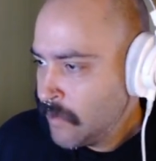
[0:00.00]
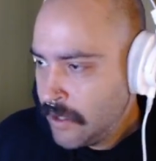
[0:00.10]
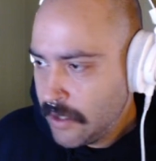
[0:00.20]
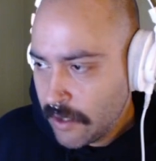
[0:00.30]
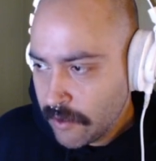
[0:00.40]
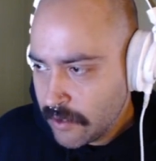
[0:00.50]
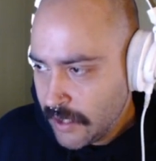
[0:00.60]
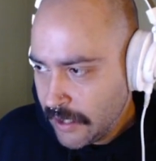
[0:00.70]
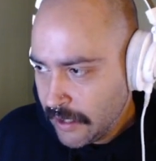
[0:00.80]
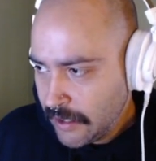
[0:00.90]
Another
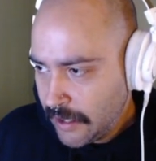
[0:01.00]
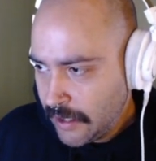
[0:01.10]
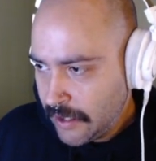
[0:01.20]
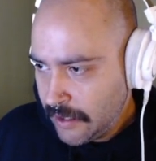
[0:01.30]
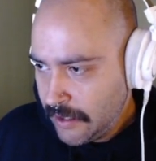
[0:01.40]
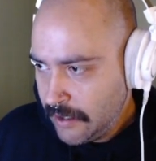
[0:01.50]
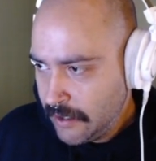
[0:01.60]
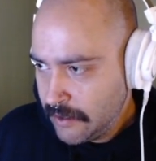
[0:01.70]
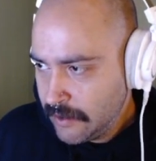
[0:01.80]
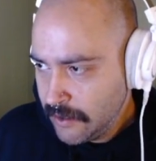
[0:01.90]
thing
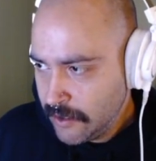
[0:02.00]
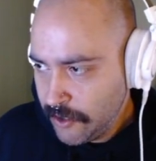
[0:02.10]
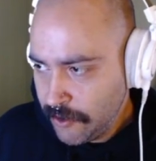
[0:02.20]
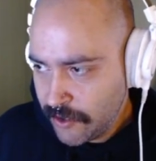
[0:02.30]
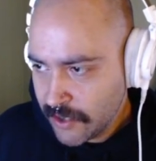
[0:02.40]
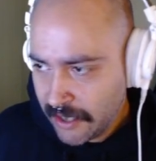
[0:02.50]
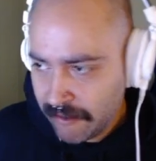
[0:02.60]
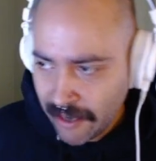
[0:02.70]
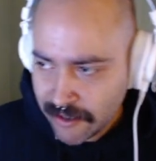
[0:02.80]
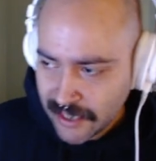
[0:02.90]
used kind of
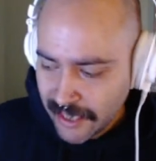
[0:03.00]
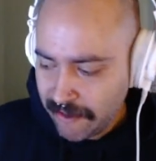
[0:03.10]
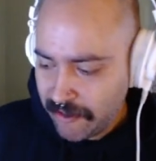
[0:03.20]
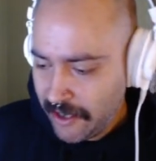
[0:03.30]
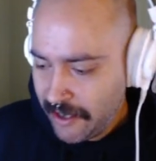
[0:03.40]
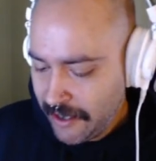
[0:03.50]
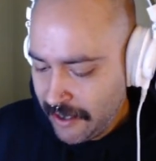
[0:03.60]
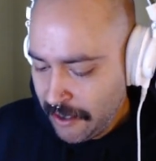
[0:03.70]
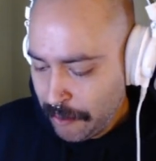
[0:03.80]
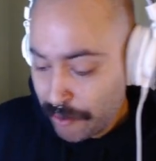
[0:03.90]
outside of
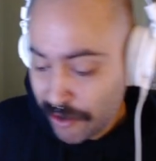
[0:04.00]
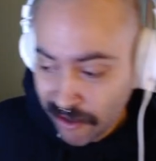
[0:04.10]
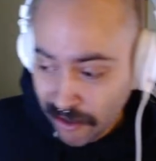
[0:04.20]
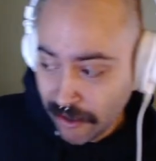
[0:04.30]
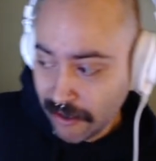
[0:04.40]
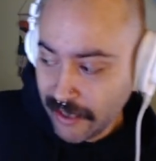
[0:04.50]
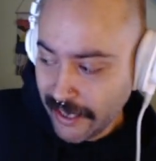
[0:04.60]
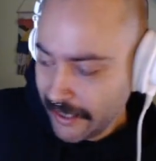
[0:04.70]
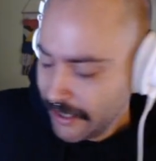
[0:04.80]
pure like